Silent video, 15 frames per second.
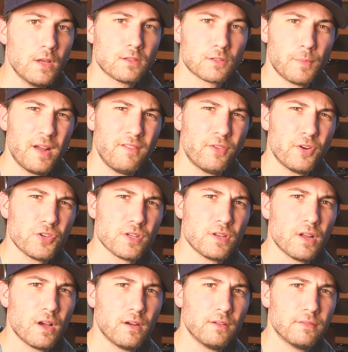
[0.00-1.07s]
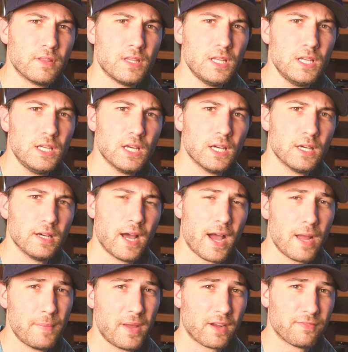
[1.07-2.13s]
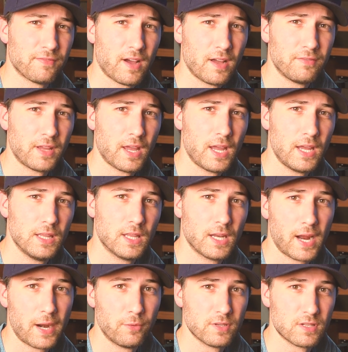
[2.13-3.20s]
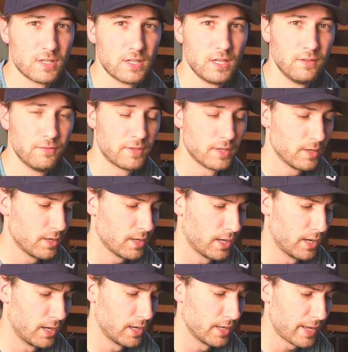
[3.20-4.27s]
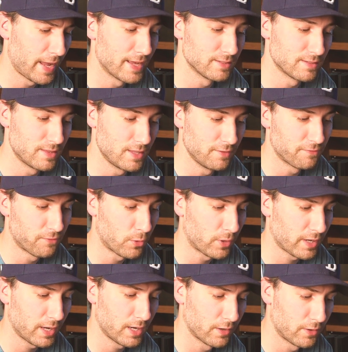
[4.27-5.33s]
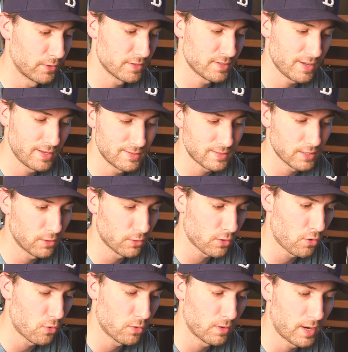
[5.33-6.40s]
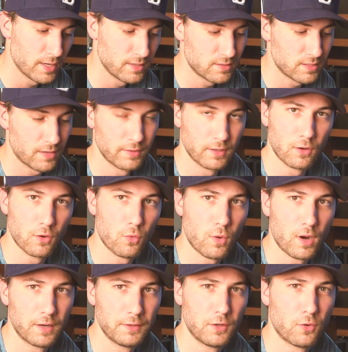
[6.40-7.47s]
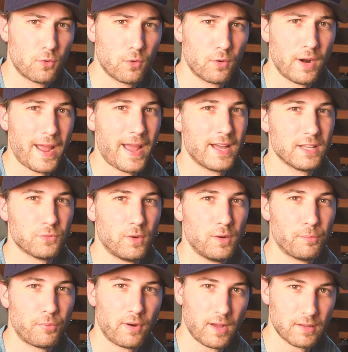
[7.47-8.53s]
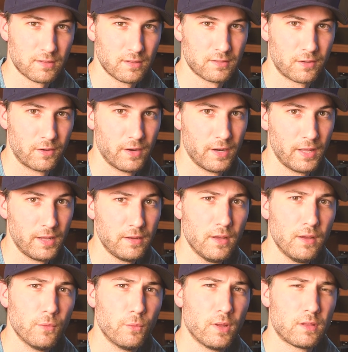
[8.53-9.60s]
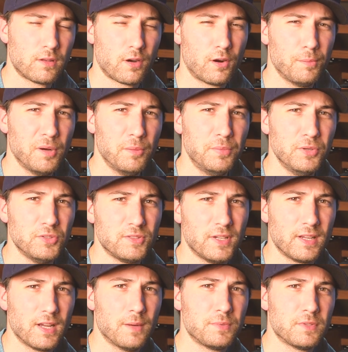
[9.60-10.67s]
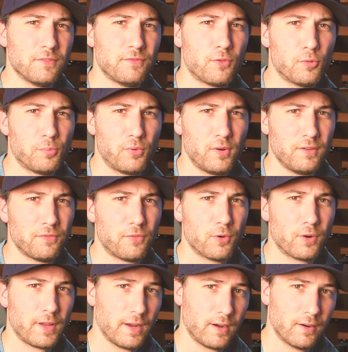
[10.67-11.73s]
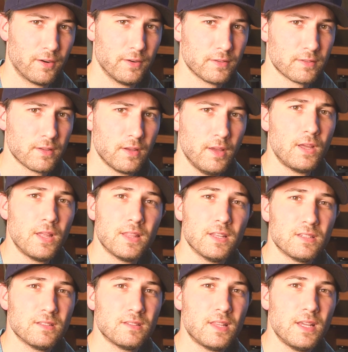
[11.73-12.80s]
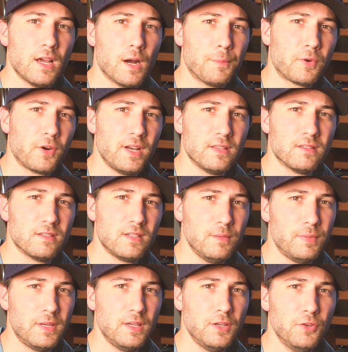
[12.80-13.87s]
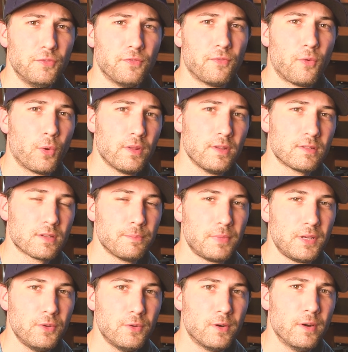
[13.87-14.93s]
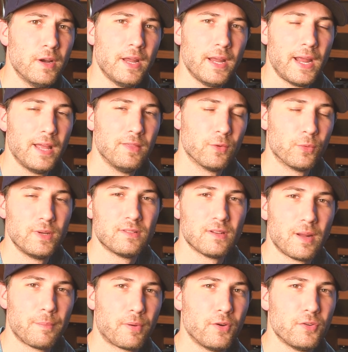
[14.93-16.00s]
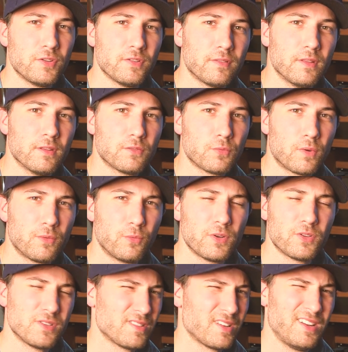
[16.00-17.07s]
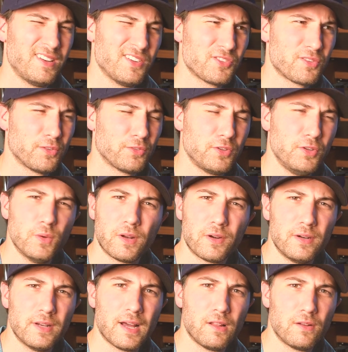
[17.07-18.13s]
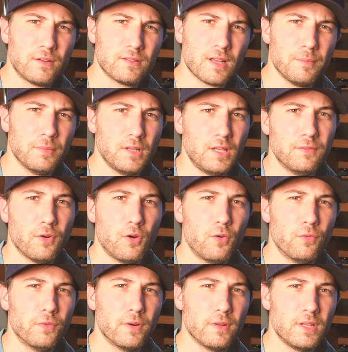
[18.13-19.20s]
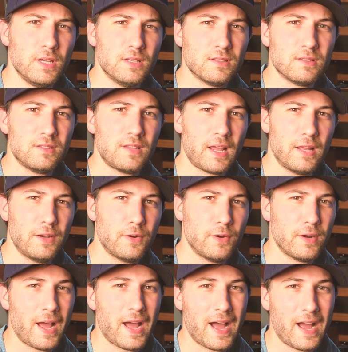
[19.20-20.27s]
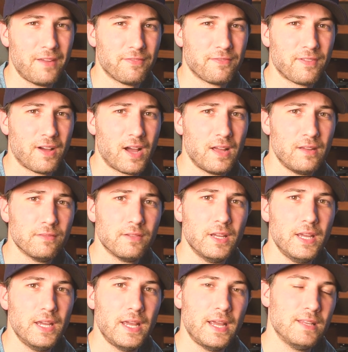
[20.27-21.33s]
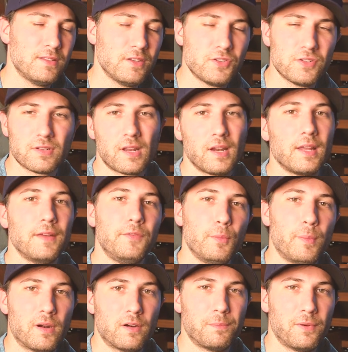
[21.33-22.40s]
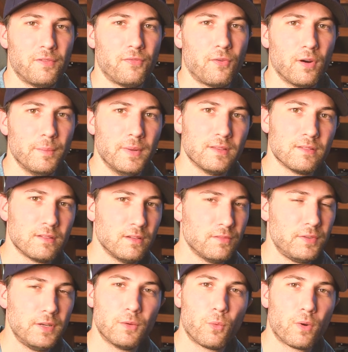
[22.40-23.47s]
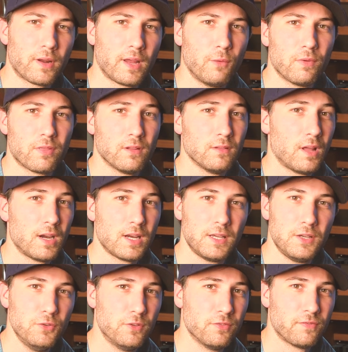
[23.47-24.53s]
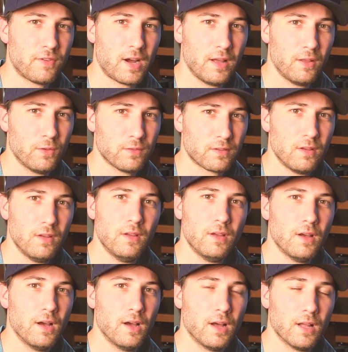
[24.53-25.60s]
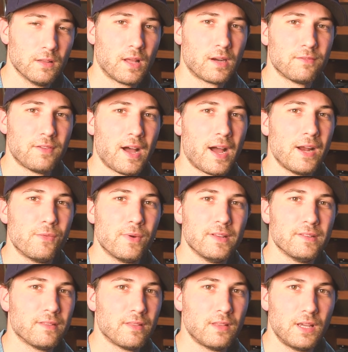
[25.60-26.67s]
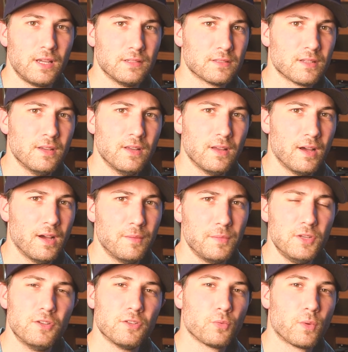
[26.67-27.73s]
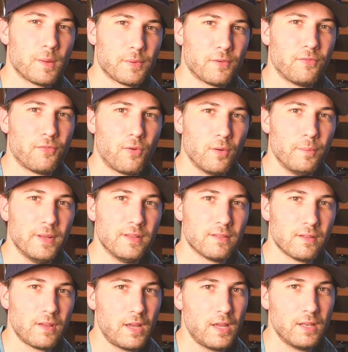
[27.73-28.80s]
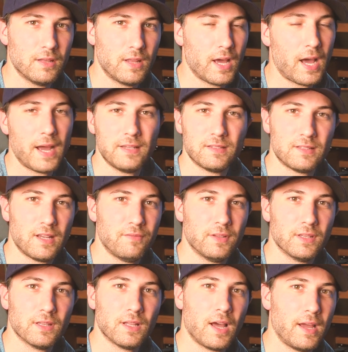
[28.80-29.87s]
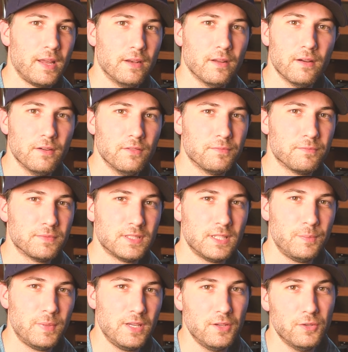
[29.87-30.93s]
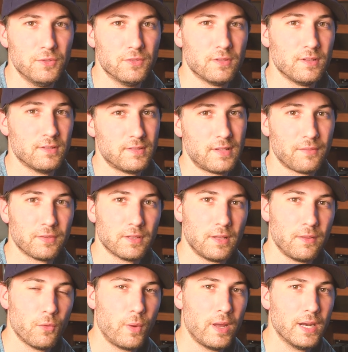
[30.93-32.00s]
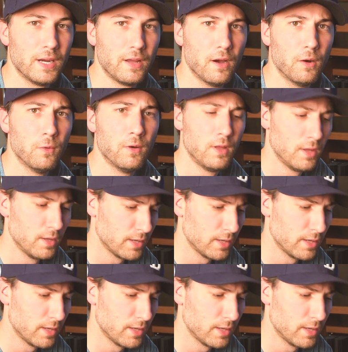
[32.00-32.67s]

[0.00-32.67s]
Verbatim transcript: So, my version of the uh, iMac 5K that I received uh, has the 4 gigahertz Intel Core i7 quad core Haswell processor in it with turbo boosting up to 4.4 gigahertz. This is the upgraded CPU for this computer and the reason I purchased this one which is an additional $200 I believe over the standard i5 is it's just going to give you better performance. If you're working with a lot of huge files, uh, a lot of high res things, um, you just want performance and the i7 line of CPUs is definitely the way to go.